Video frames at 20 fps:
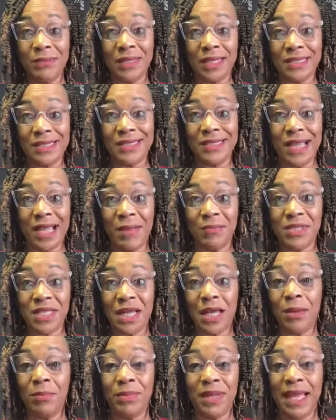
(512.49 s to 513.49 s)
It's time to
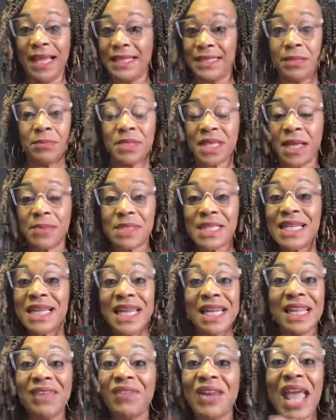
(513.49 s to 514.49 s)
update. And sometimes it
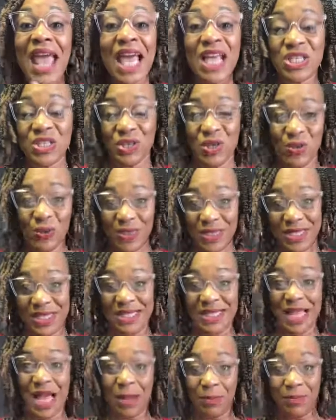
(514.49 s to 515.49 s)
doesn't even ask you. It
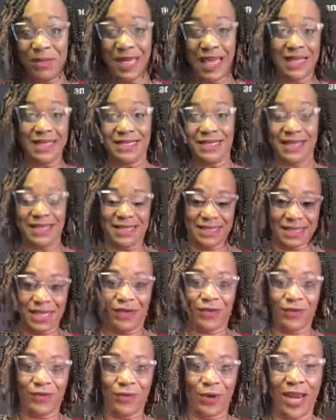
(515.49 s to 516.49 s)
just updates
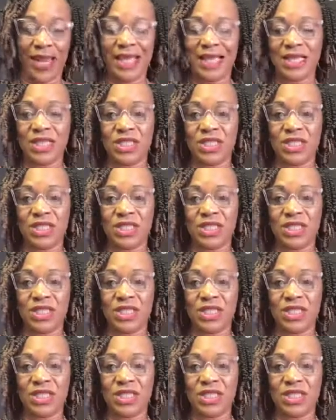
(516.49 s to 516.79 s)
itself, right?